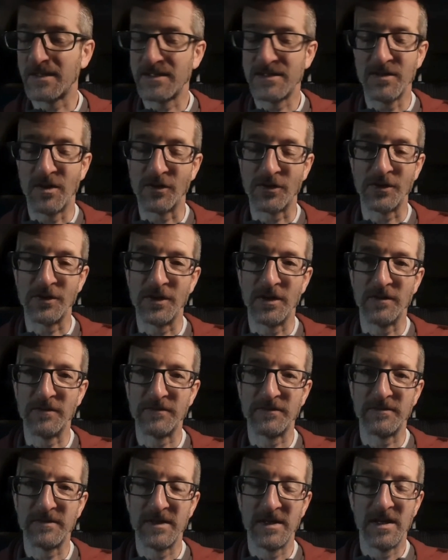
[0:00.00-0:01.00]
not good
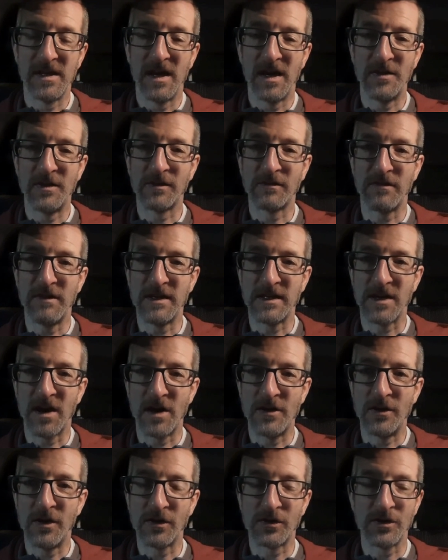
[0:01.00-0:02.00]
enough. And the Greek
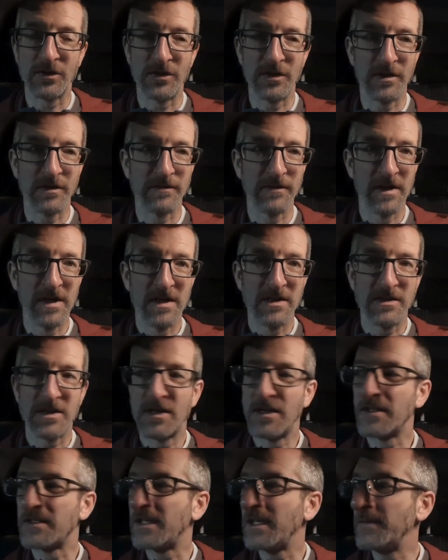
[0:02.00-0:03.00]
guy, not good enough.
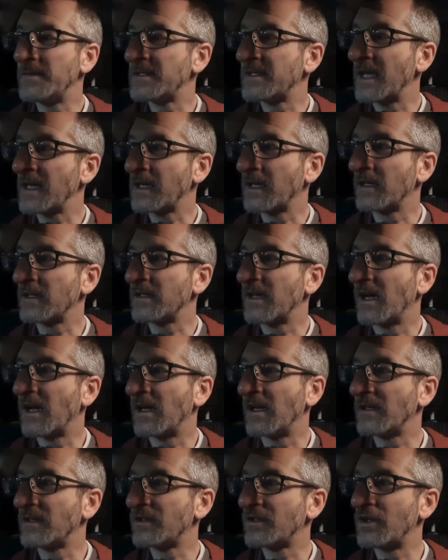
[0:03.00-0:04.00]
Turner seems to take
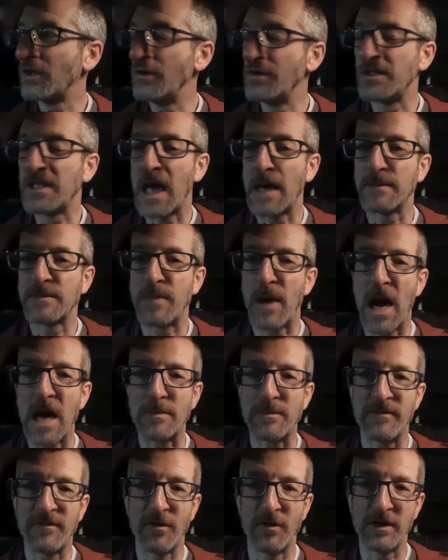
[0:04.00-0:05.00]
a two steps back
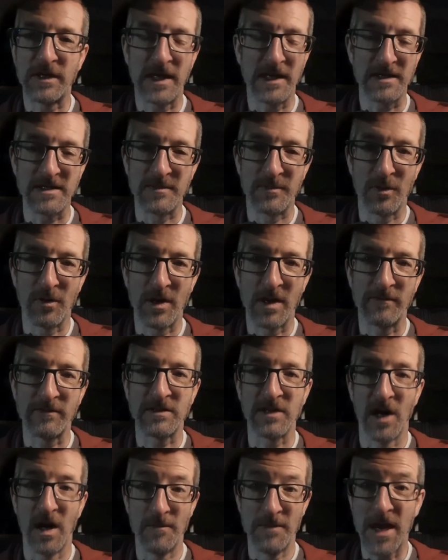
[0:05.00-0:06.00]
before he kicks the ball every
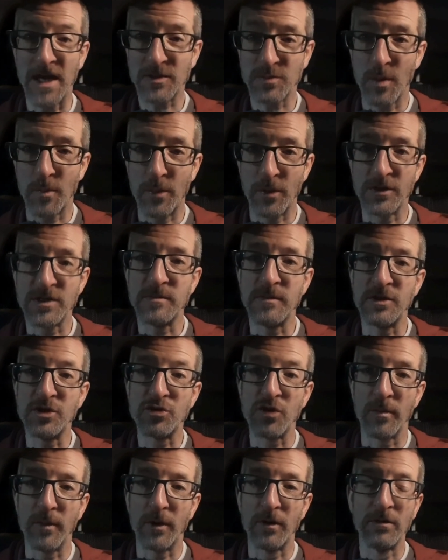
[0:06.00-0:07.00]
time. That's what puts him in
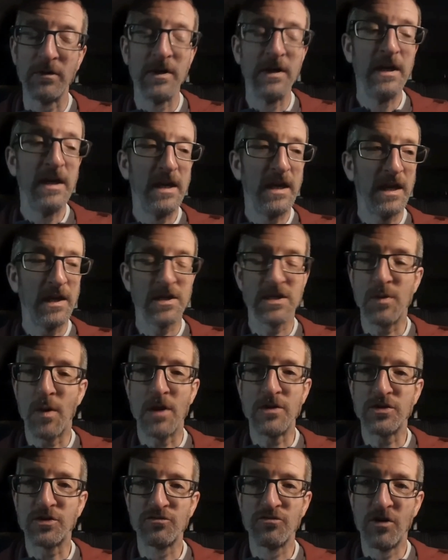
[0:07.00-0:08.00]
trouble, because he
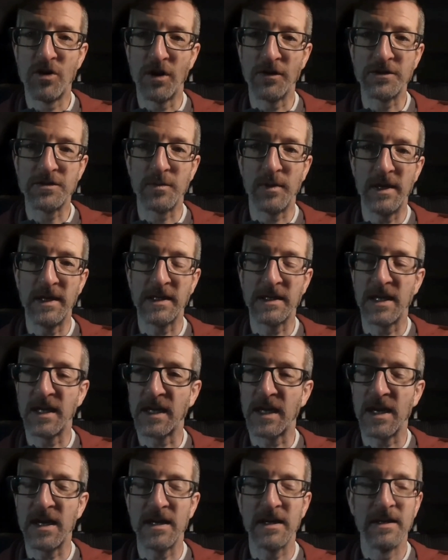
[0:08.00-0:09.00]
won't just run onto it and kick
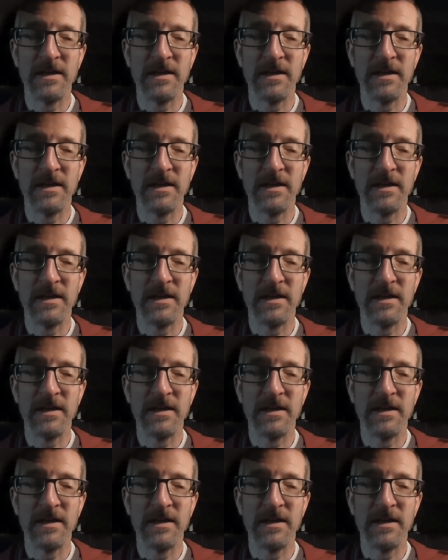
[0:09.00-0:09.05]
it.